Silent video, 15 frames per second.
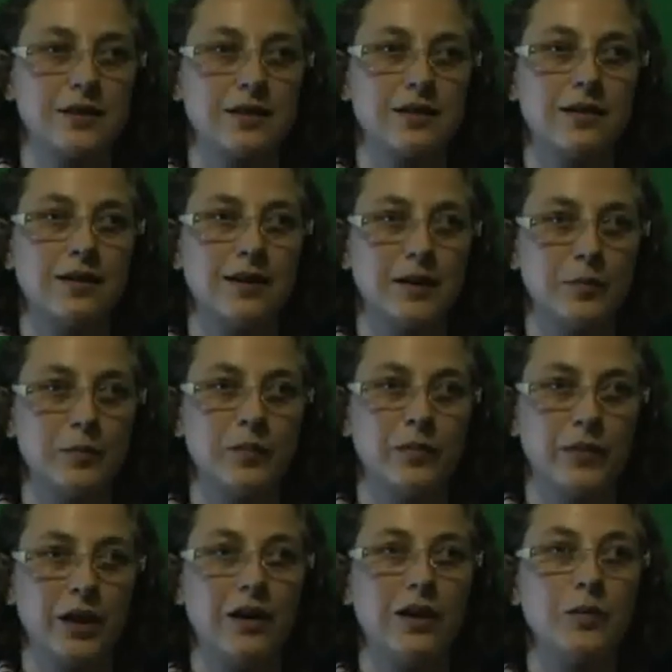the time,
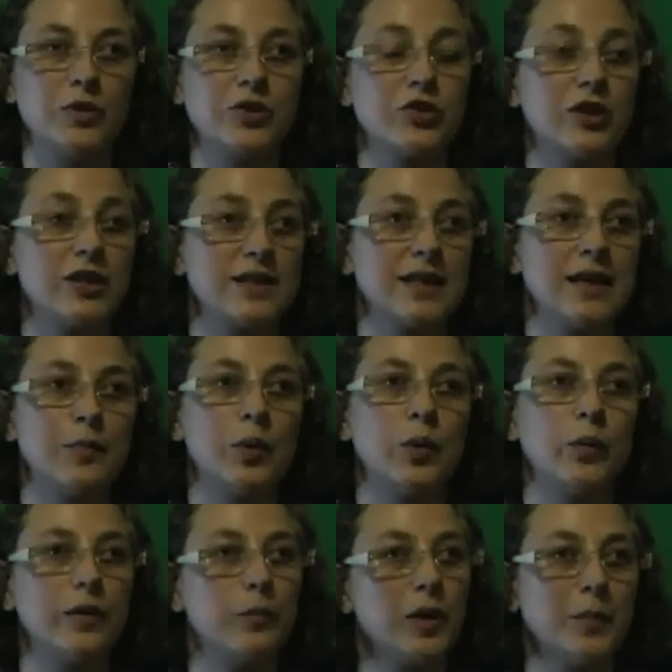I was trying to keep
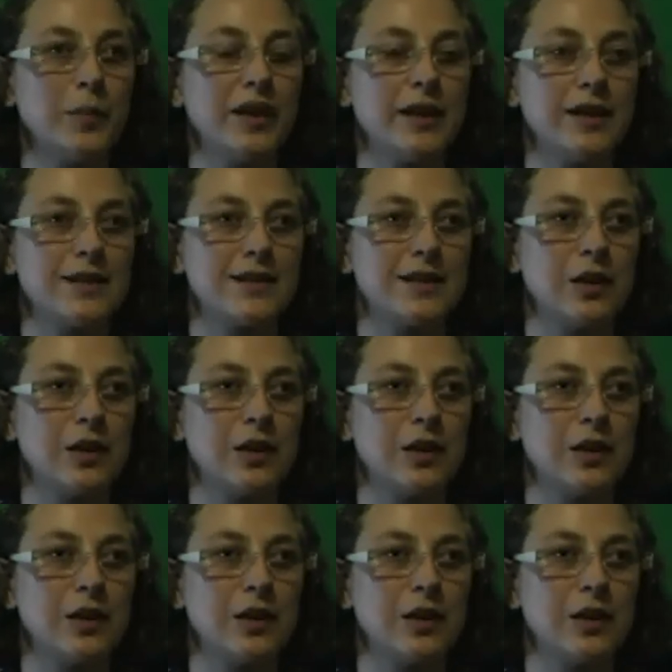up with my peers.